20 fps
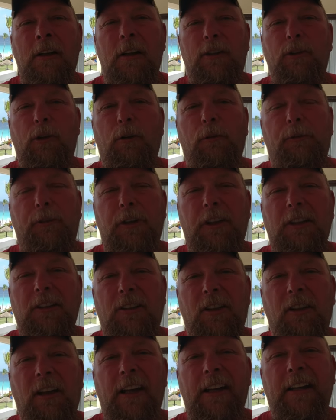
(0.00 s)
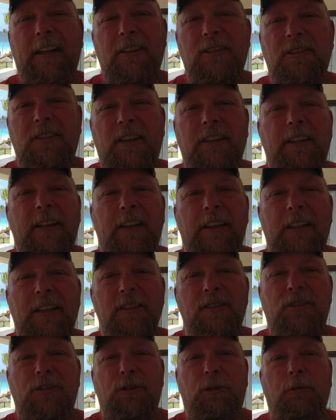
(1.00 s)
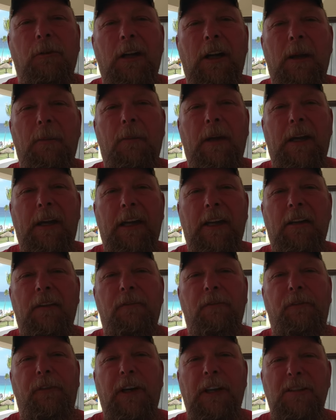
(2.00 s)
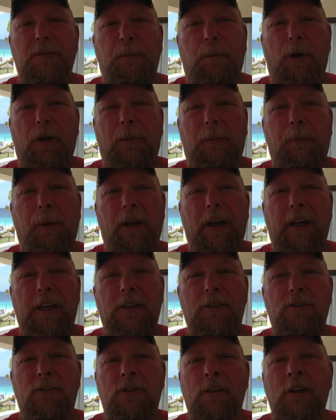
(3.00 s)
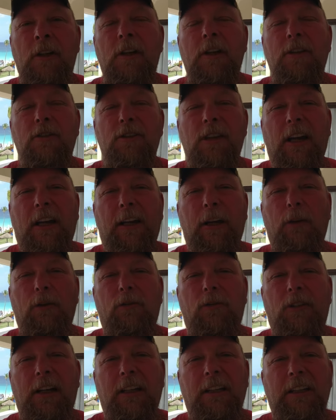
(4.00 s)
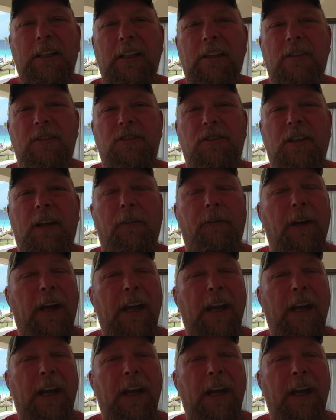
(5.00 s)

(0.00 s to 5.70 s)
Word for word: Don't forget to like us on that Instagram and Facebook page check out any of the stuff.